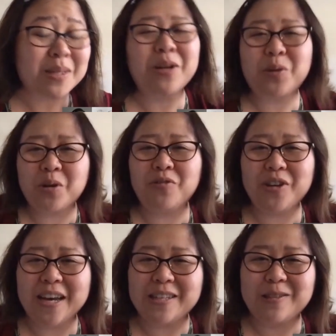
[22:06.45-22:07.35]
I don't know if you
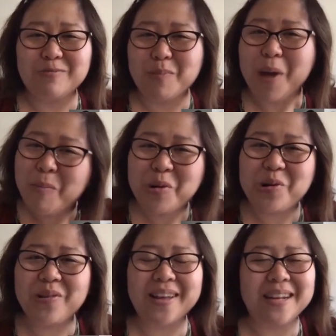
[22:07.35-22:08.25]
guys remember
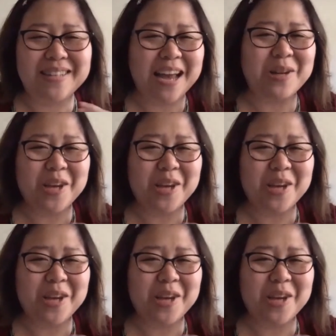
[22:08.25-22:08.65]
mm -hmm. the mm-hmm. Nintendo yeah.